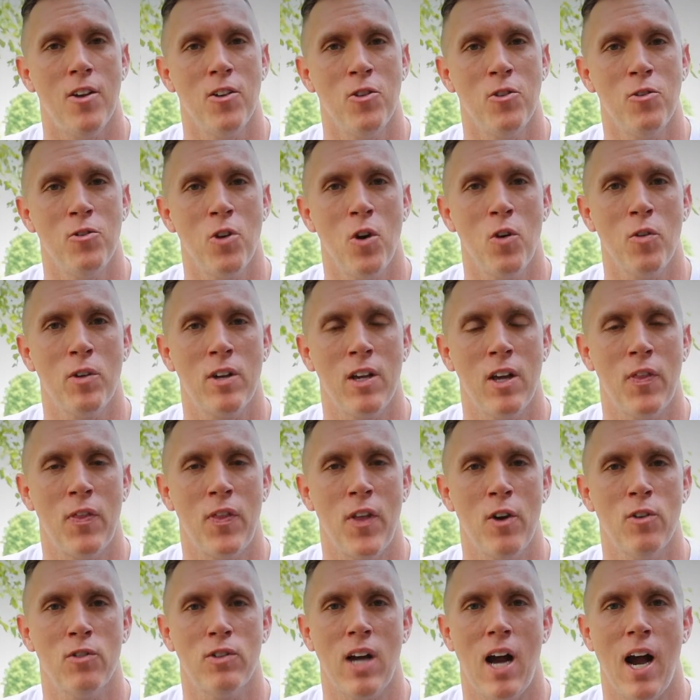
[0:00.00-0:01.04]
you don't get
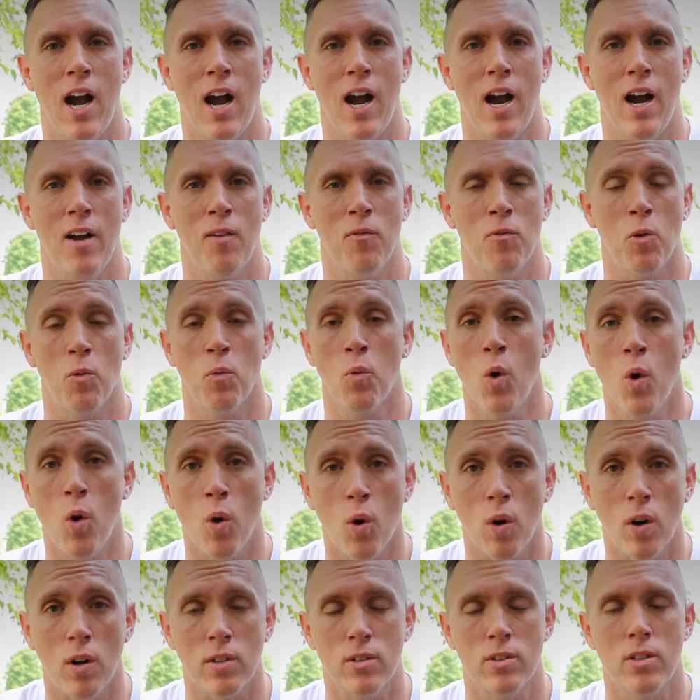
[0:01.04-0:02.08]
those high
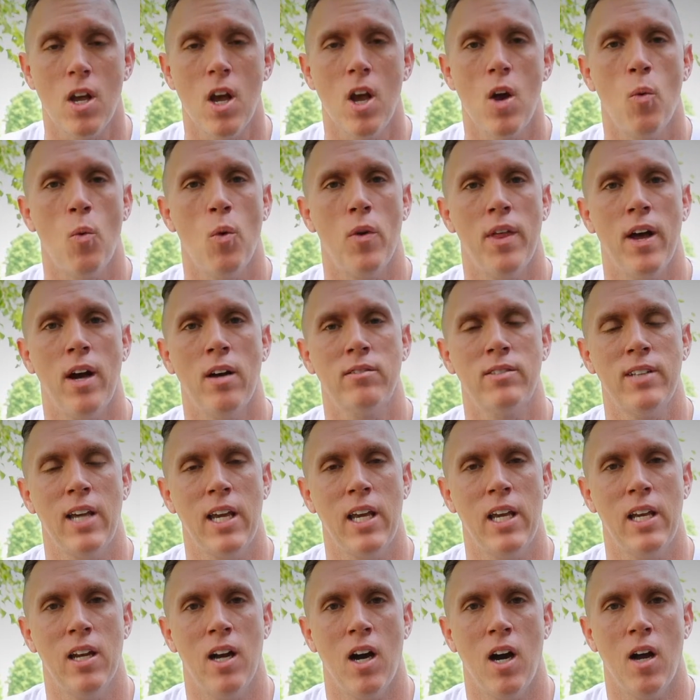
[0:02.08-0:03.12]
rewards without
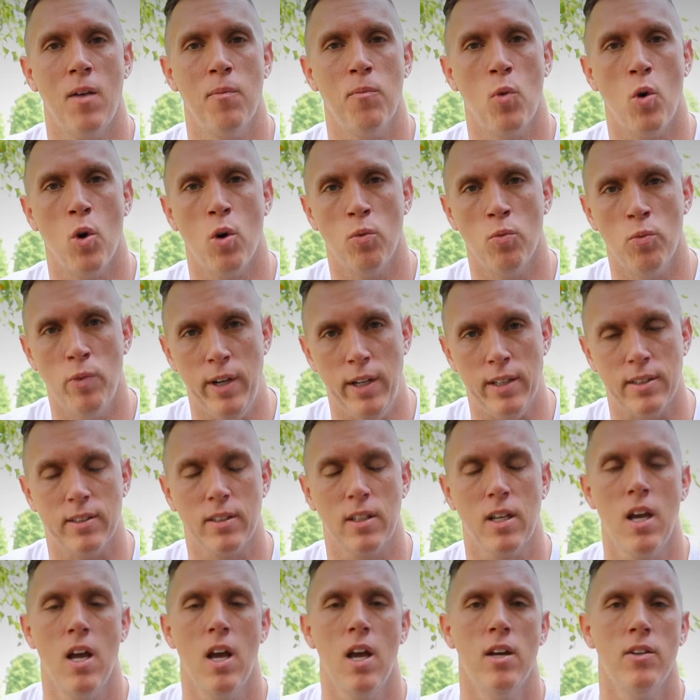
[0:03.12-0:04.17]
taking on more
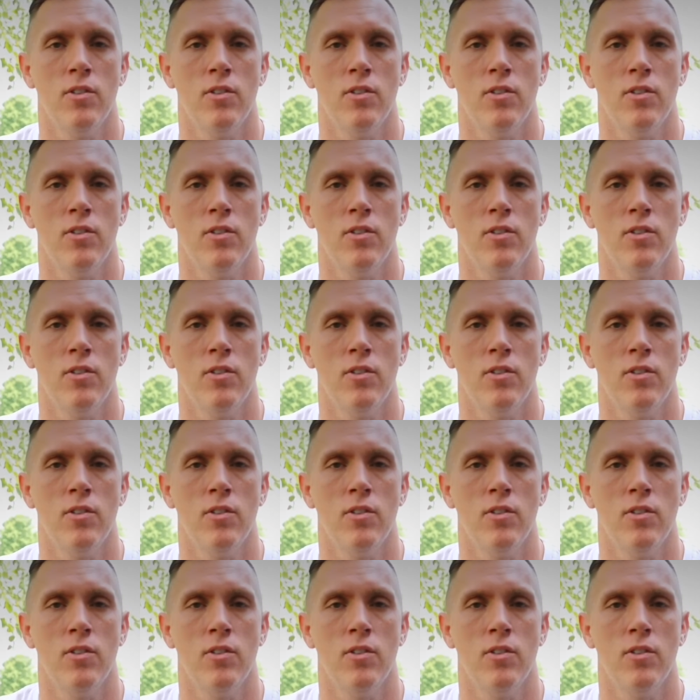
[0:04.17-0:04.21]
risk.